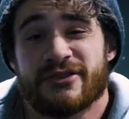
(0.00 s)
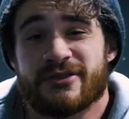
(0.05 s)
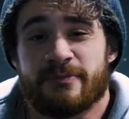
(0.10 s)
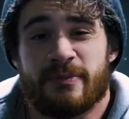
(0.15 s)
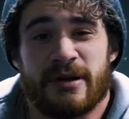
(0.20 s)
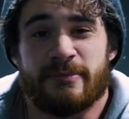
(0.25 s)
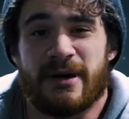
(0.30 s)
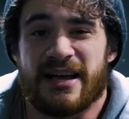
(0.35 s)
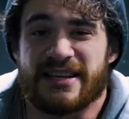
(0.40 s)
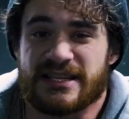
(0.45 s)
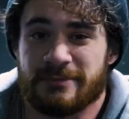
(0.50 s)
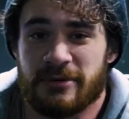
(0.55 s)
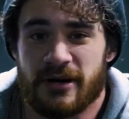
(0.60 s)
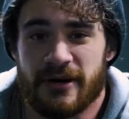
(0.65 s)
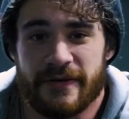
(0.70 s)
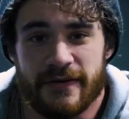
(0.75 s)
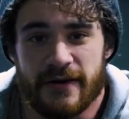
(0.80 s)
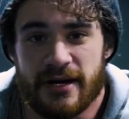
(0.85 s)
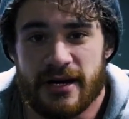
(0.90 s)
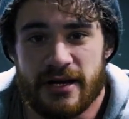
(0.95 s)
also played
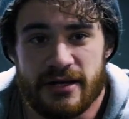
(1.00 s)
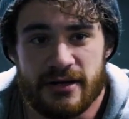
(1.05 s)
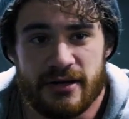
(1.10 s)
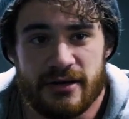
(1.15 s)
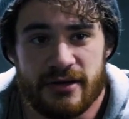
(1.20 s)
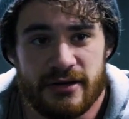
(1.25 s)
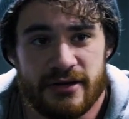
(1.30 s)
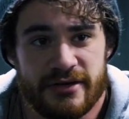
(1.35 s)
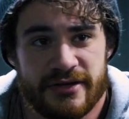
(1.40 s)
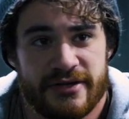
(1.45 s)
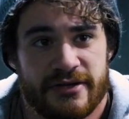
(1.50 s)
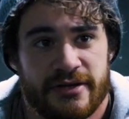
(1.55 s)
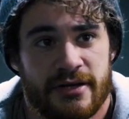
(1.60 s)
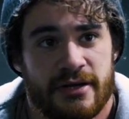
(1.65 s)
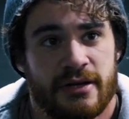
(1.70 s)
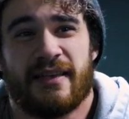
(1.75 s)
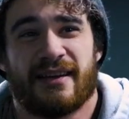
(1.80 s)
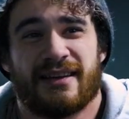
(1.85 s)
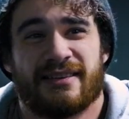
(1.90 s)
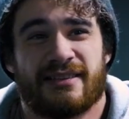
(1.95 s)
basketball for 8 years.
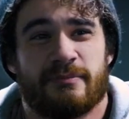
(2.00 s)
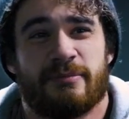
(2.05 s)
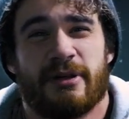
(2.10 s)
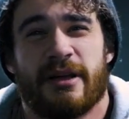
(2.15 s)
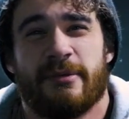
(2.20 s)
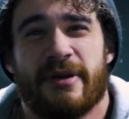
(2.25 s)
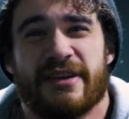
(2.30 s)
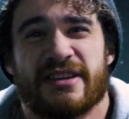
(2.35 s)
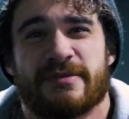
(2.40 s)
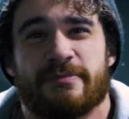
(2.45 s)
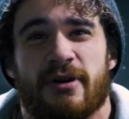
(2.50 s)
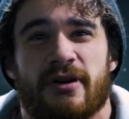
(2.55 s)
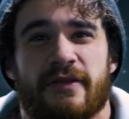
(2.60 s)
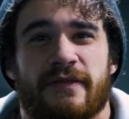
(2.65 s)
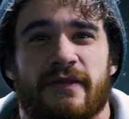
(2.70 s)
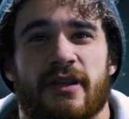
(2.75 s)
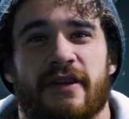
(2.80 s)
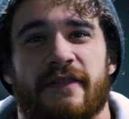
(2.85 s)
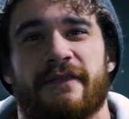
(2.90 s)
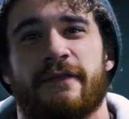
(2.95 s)
I think I did play baseball
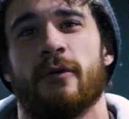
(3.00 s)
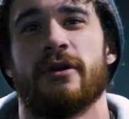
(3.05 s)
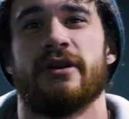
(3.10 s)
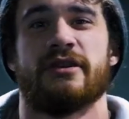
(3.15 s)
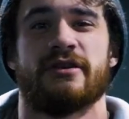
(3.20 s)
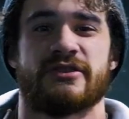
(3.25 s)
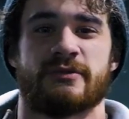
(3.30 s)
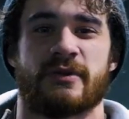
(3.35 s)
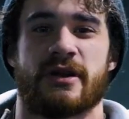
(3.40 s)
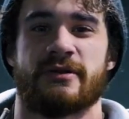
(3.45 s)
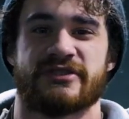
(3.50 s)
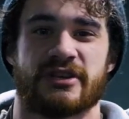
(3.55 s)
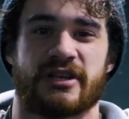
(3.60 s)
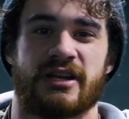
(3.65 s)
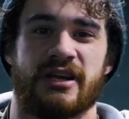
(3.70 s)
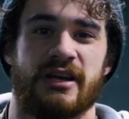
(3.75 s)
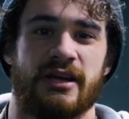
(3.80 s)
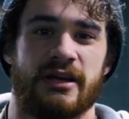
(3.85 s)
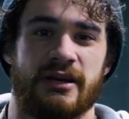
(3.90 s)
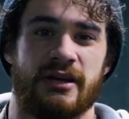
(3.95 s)
for like 4 years when I was a
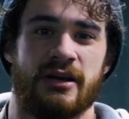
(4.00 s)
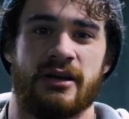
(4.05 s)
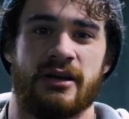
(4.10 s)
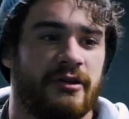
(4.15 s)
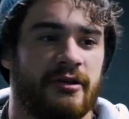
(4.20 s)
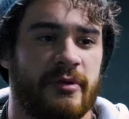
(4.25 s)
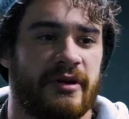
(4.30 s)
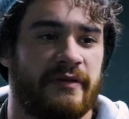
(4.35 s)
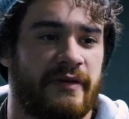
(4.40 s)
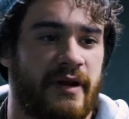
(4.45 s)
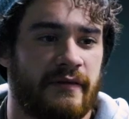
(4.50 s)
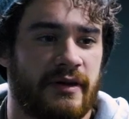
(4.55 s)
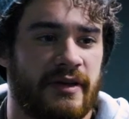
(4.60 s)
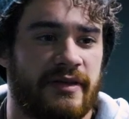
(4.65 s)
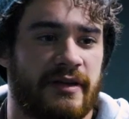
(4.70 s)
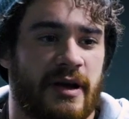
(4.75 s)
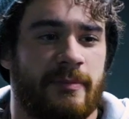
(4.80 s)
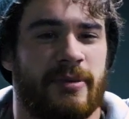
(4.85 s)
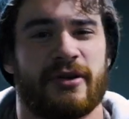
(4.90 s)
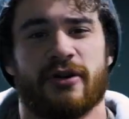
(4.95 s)
kid. little bit of
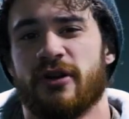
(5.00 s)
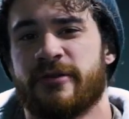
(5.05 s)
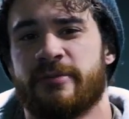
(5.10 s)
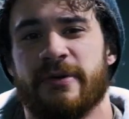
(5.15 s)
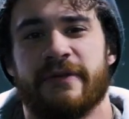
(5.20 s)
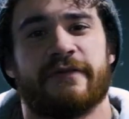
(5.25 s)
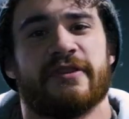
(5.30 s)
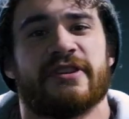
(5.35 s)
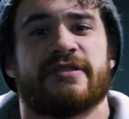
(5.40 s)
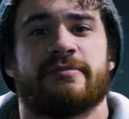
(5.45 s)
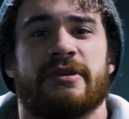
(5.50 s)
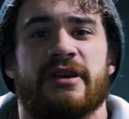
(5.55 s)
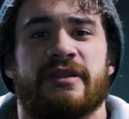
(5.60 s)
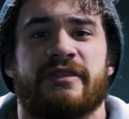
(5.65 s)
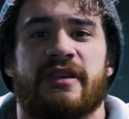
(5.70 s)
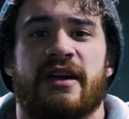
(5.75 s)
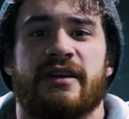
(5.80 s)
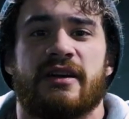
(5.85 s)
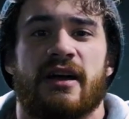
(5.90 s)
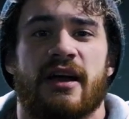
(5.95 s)
everything. I played ultimate frisbee
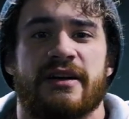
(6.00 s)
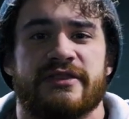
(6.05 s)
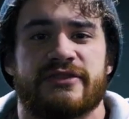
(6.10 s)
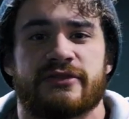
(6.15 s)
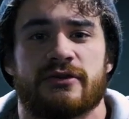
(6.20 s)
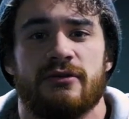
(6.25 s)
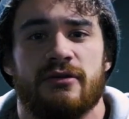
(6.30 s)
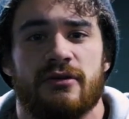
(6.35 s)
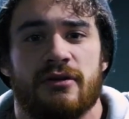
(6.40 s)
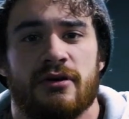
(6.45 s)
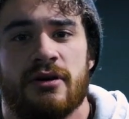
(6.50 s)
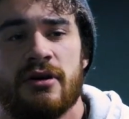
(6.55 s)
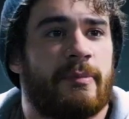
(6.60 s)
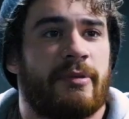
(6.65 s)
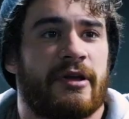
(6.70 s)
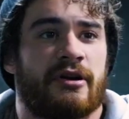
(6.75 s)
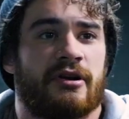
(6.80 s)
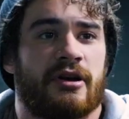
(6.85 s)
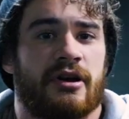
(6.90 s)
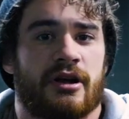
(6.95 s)
at the end of high school. I
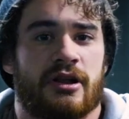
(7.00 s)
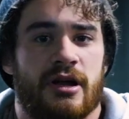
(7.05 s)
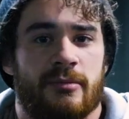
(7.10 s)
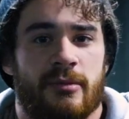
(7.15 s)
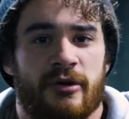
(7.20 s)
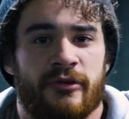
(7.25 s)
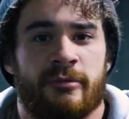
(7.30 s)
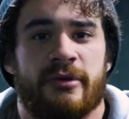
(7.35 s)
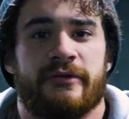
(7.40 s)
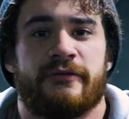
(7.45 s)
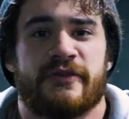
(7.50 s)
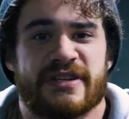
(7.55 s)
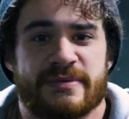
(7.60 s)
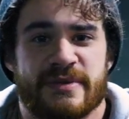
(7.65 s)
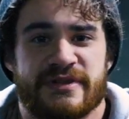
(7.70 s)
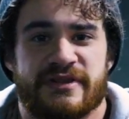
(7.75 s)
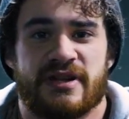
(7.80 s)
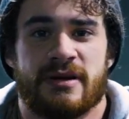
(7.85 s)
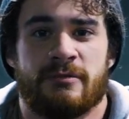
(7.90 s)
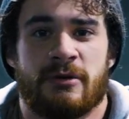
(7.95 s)
played on a club ultimate
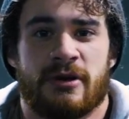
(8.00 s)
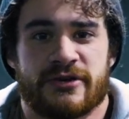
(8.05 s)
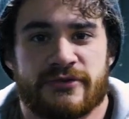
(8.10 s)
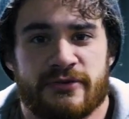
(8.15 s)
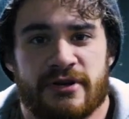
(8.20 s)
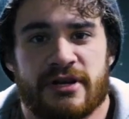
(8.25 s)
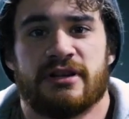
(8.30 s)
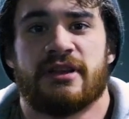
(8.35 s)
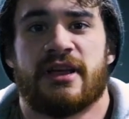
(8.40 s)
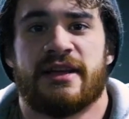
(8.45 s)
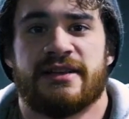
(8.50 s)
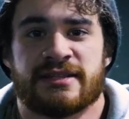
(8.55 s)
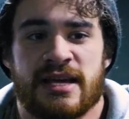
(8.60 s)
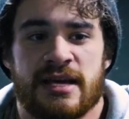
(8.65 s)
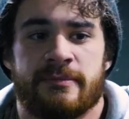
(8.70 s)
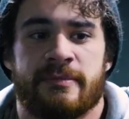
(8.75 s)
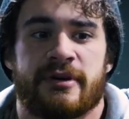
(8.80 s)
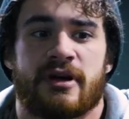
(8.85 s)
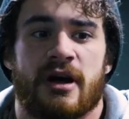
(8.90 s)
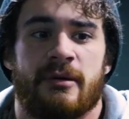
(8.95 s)
frisbee team while I was running a landscaping